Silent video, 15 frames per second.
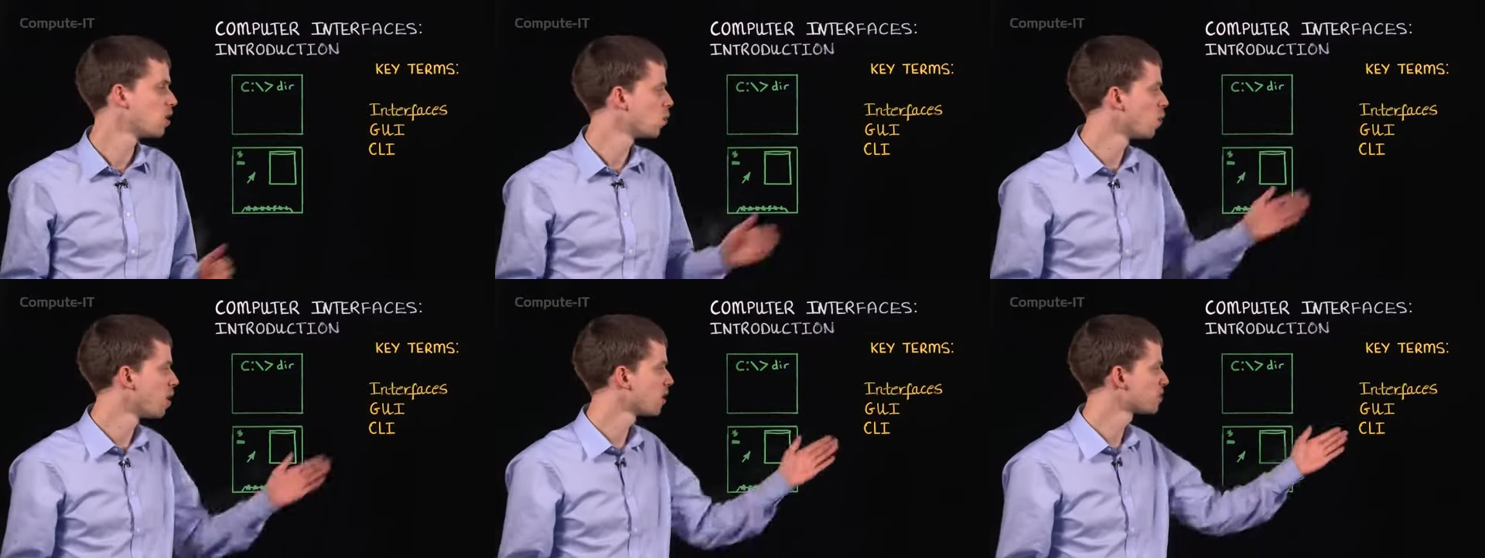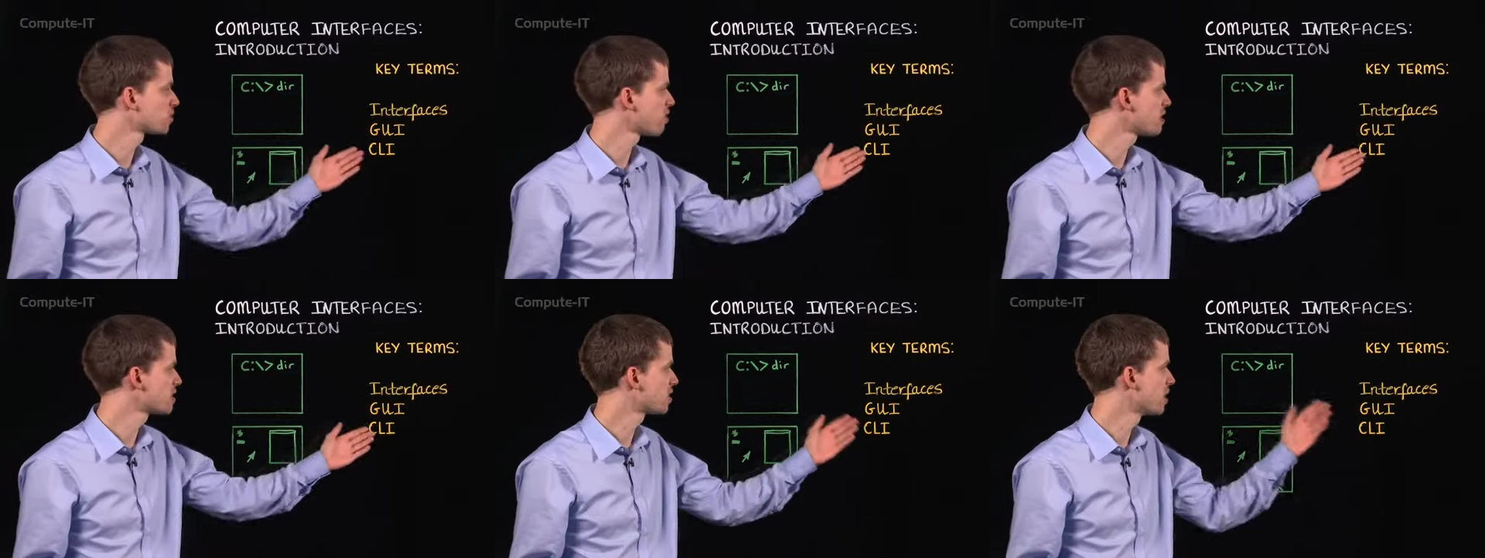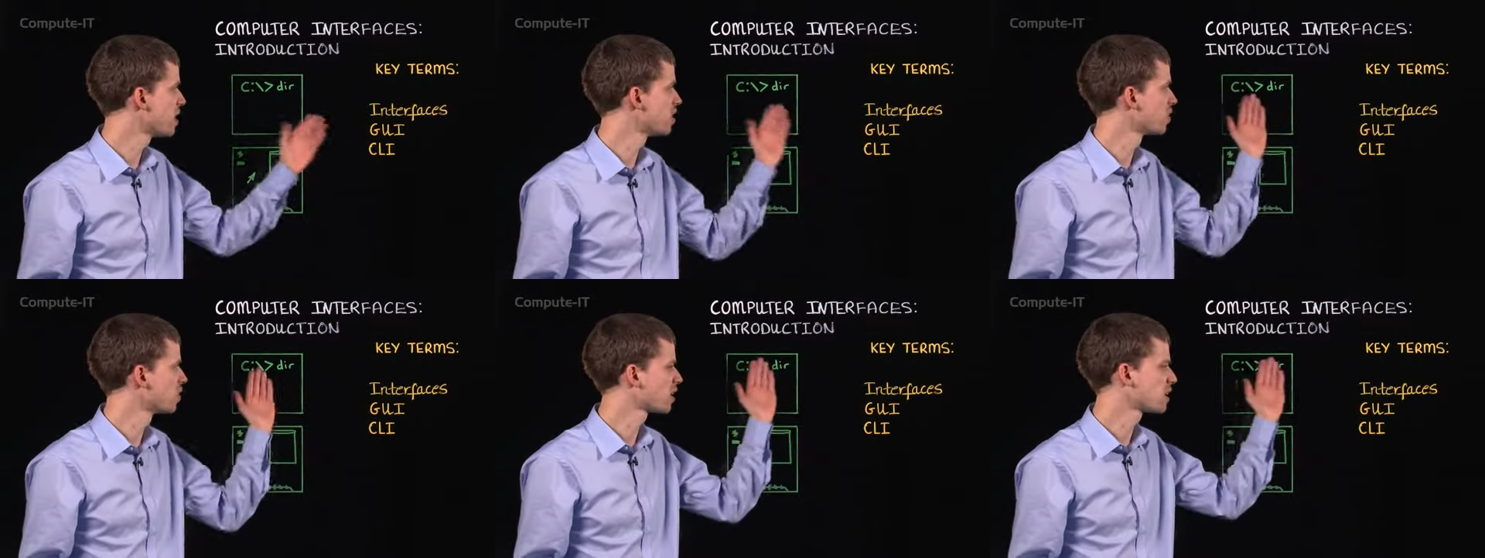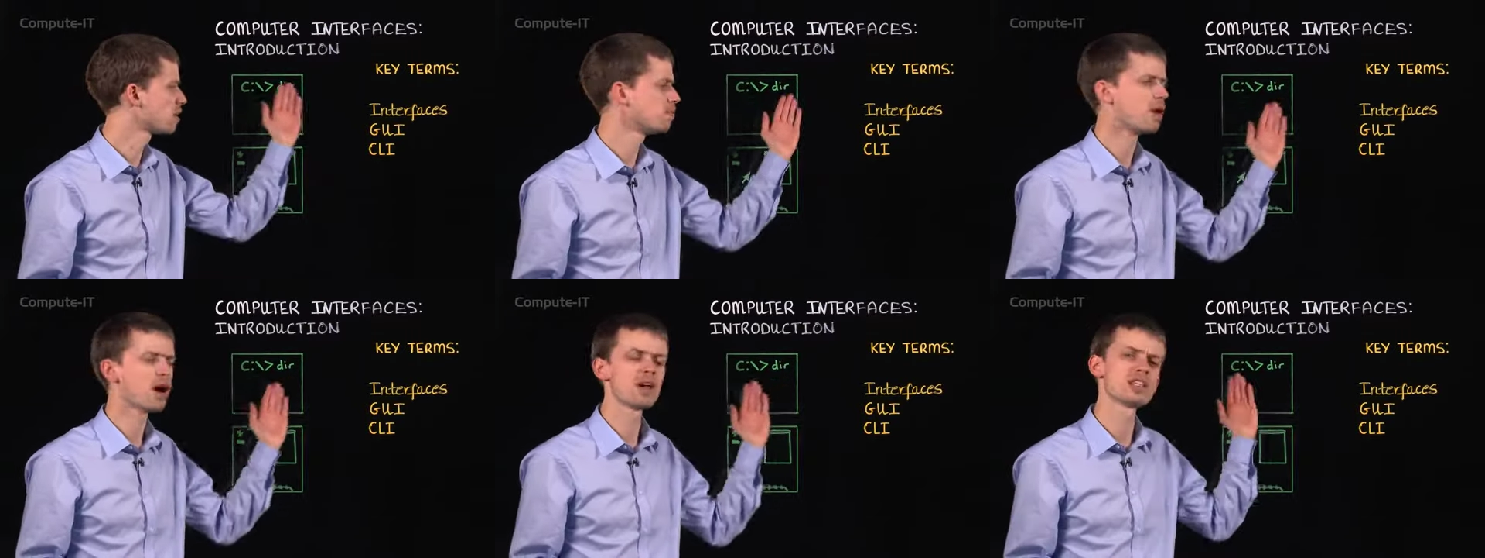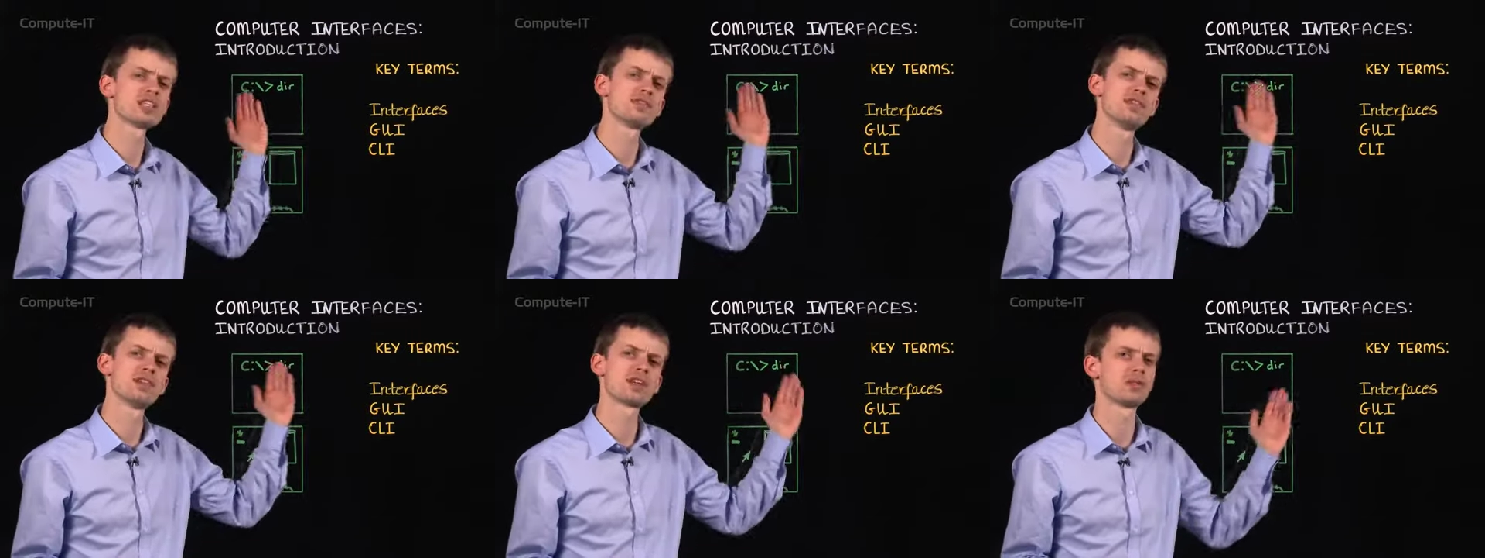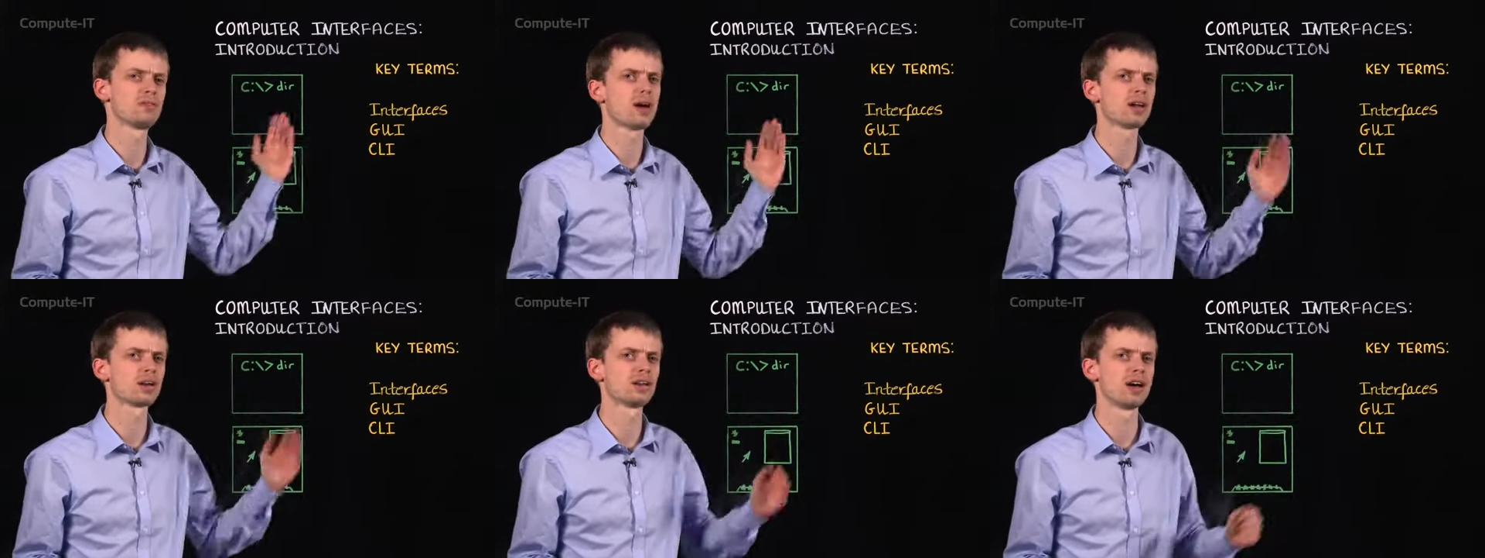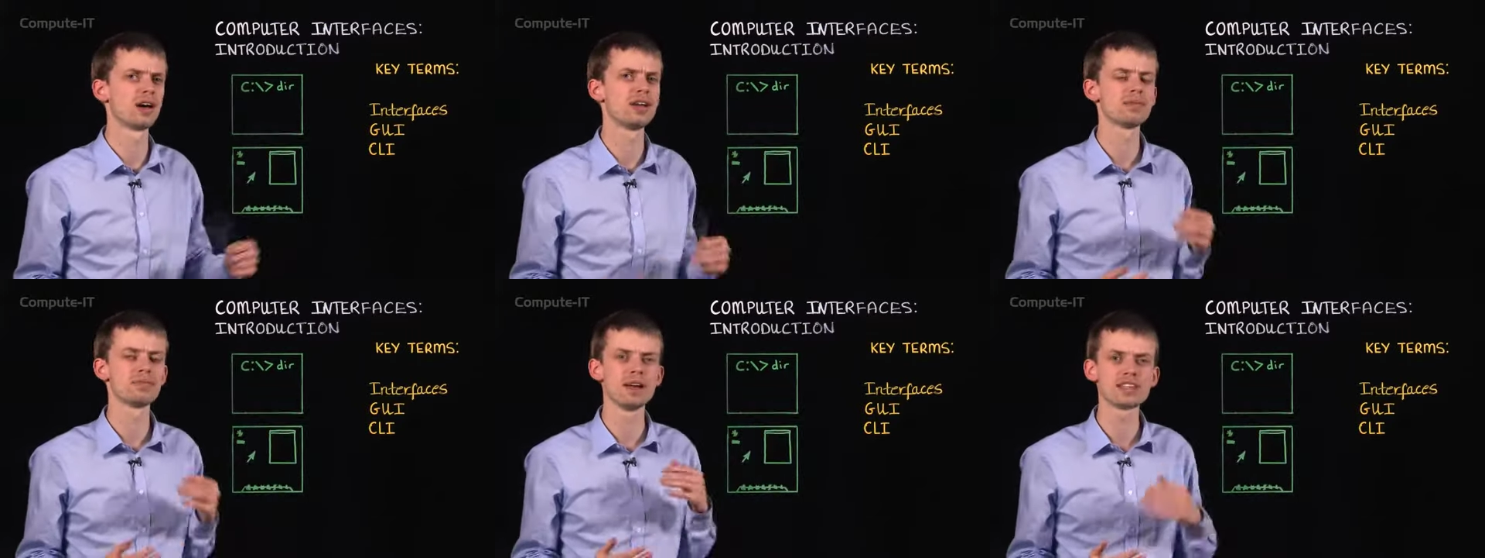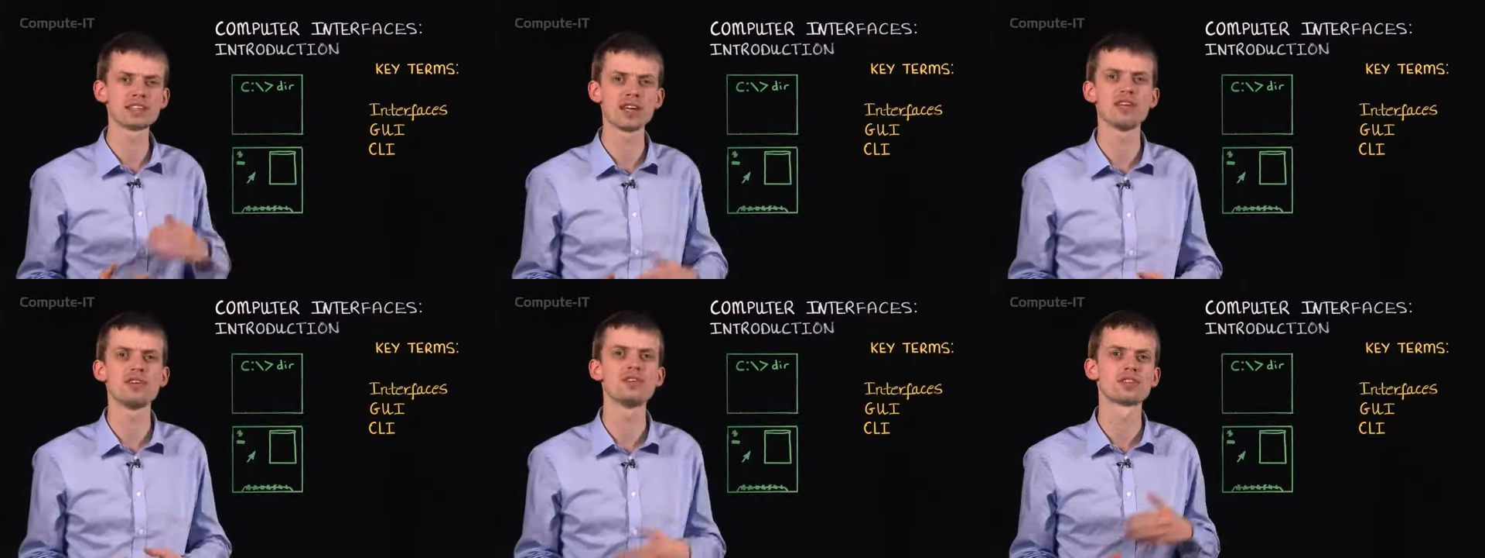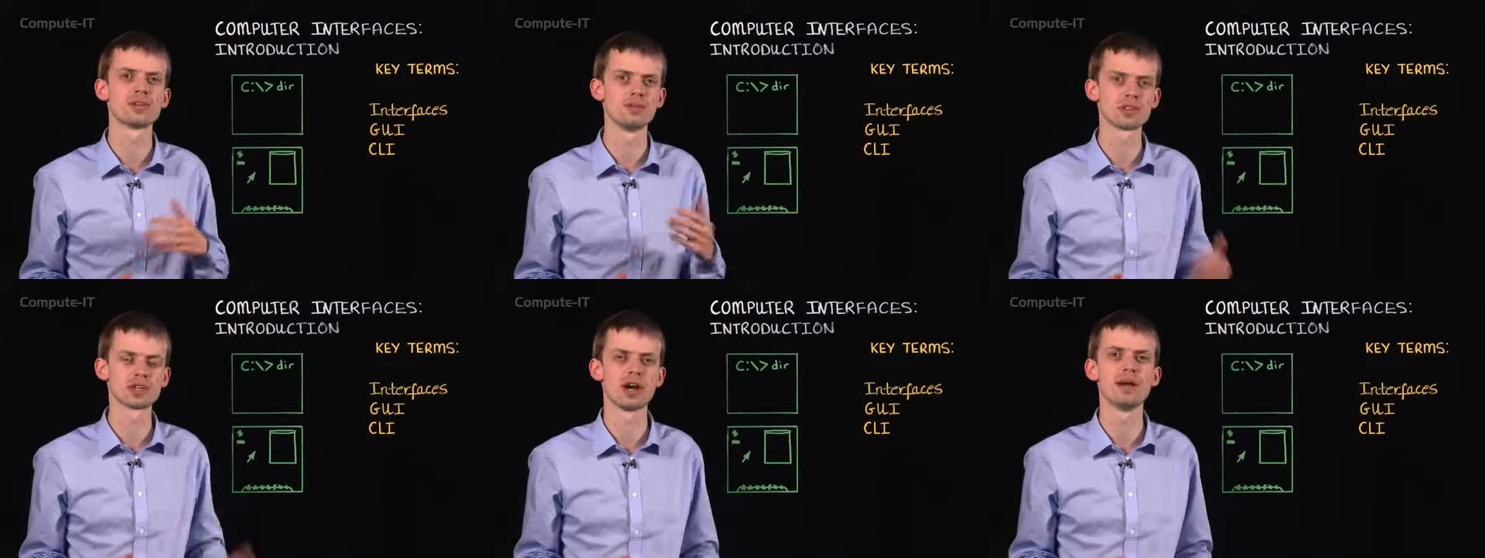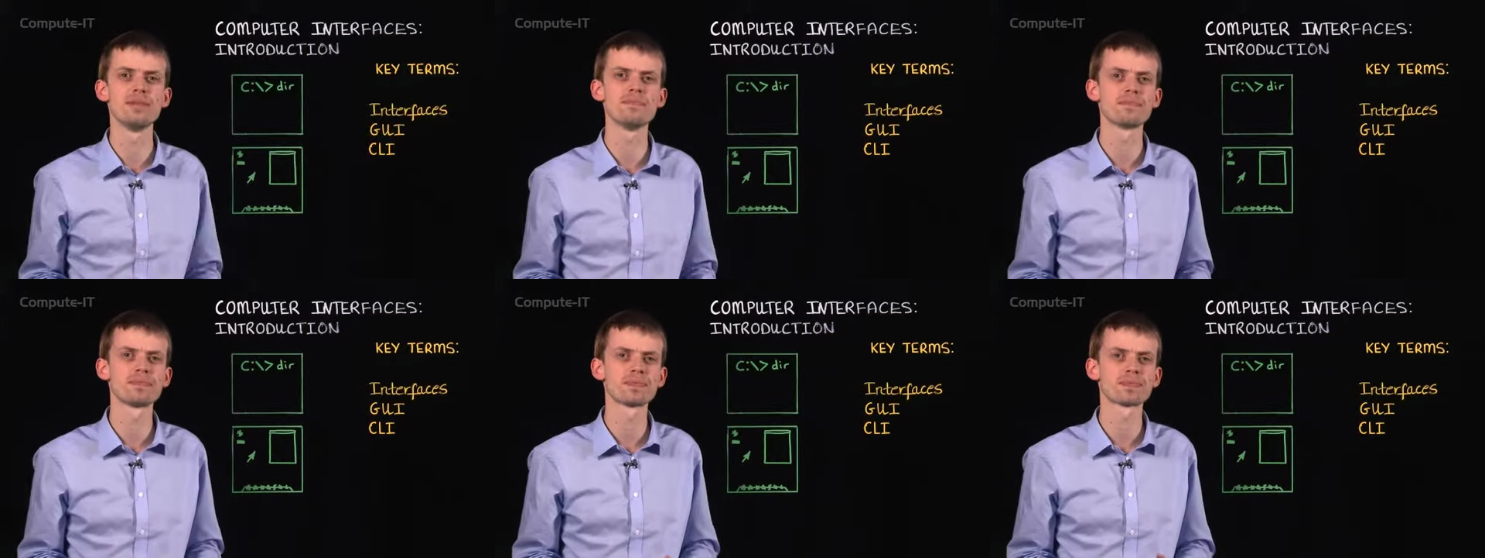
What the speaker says: while trying to learn all the commands for the command line may take you some time.